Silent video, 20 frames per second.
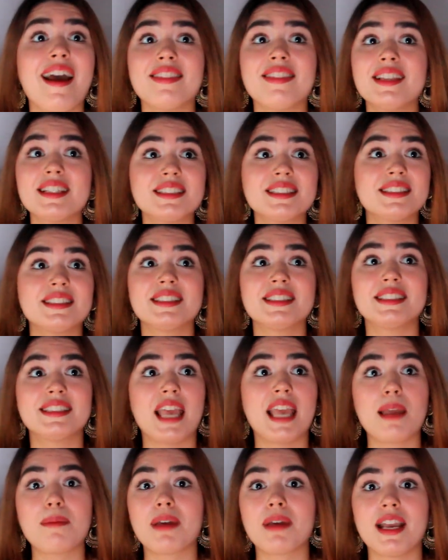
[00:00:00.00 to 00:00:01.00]
And this is the
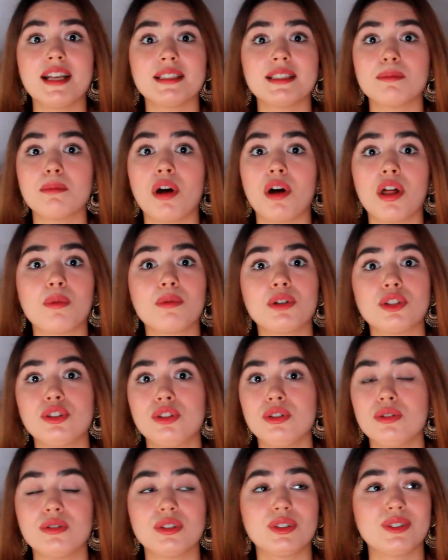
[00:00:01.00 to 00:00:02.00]
same case in Bollywood
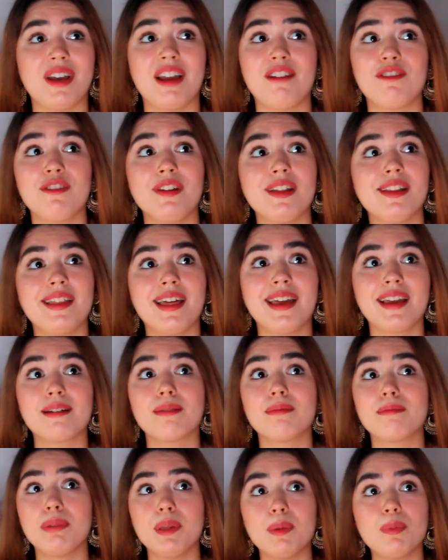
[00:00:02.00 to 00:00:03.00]
too, so I feel
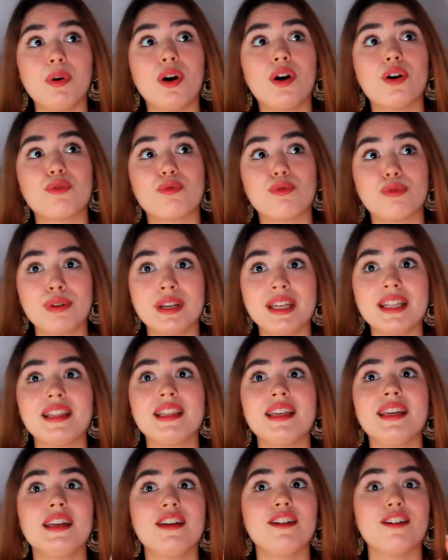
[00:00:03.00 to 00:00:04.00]
like people are
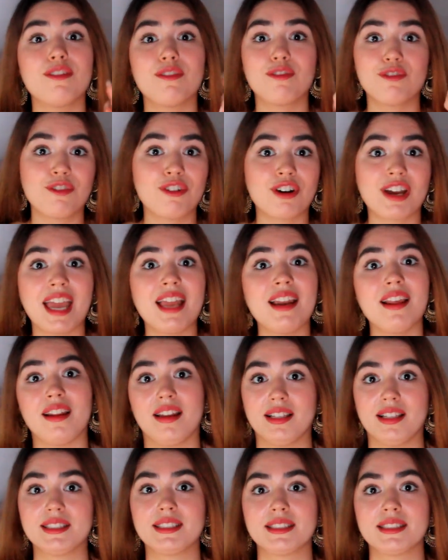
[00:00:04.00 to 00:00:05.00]
really
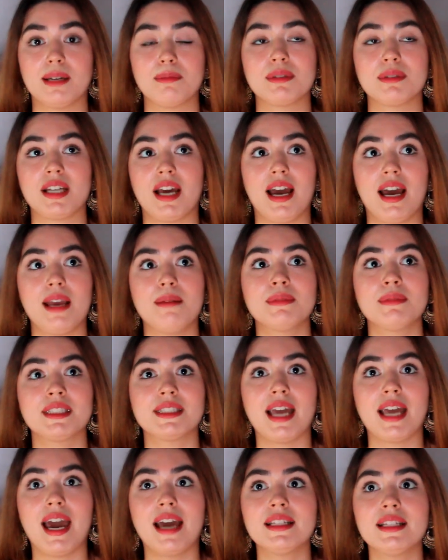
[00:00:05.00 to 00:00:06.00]
forgetting it sometimes,
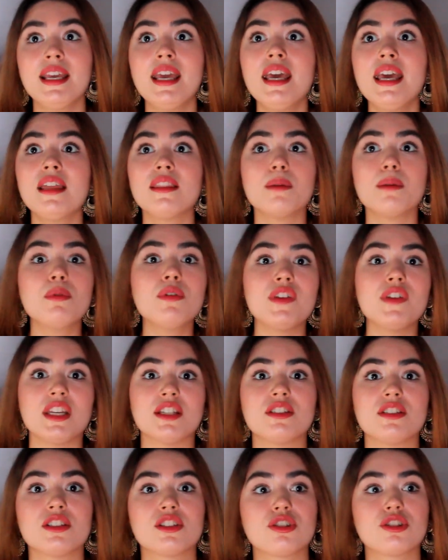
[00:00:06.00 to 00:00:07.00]
that the movie
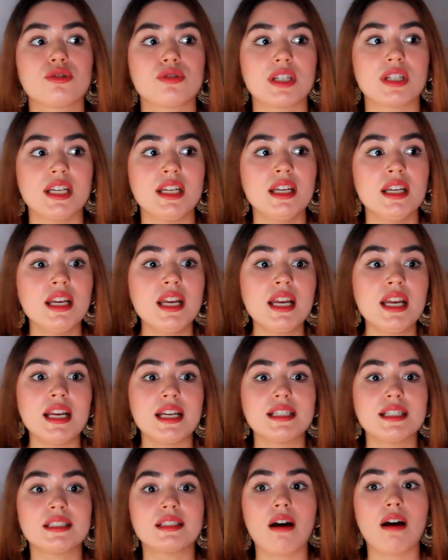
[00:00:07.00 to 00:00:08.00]
industry
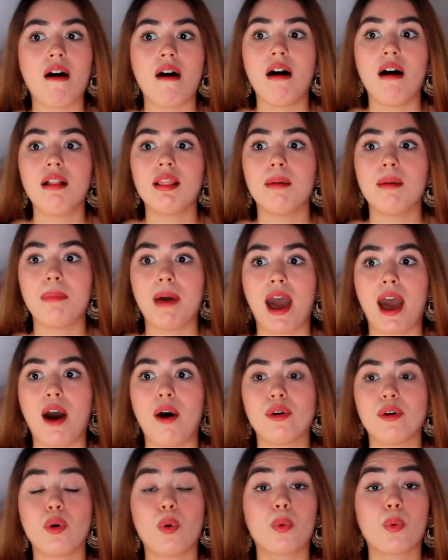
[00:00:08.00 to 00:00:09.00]
is all
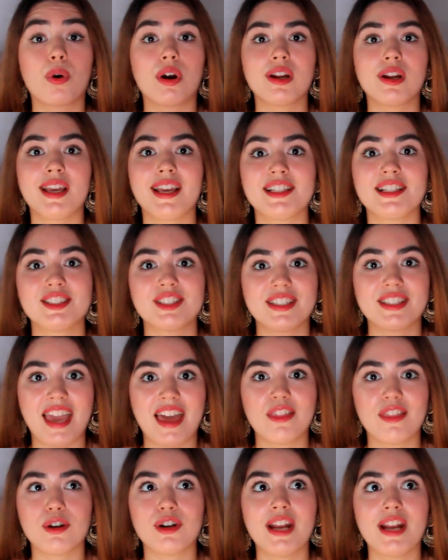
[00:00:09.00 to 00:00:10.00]
about working
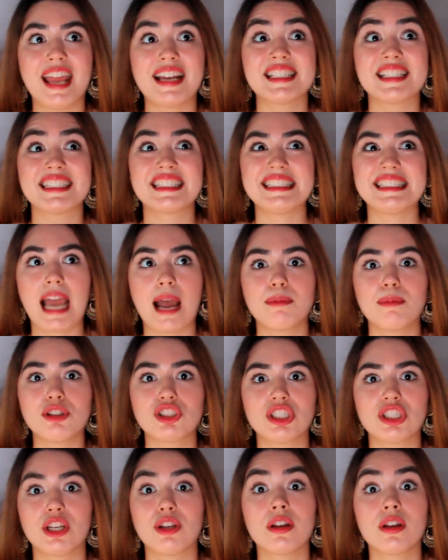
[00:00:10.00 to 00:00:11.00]
together and
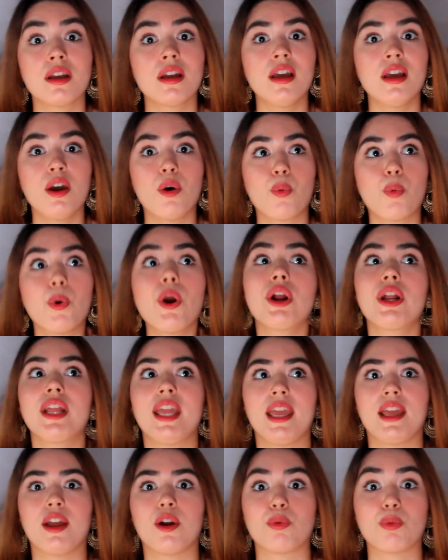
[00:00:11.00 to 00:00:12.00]
establishing
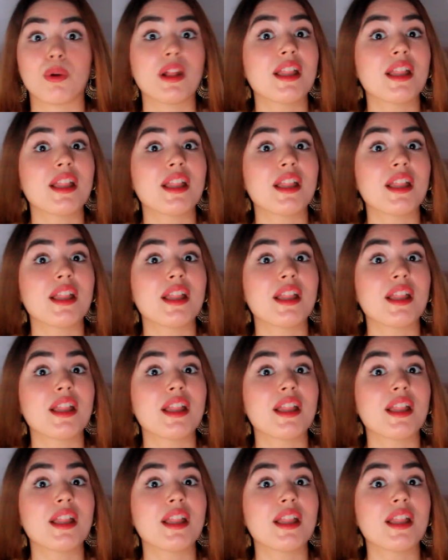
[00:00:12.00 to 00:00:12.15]
working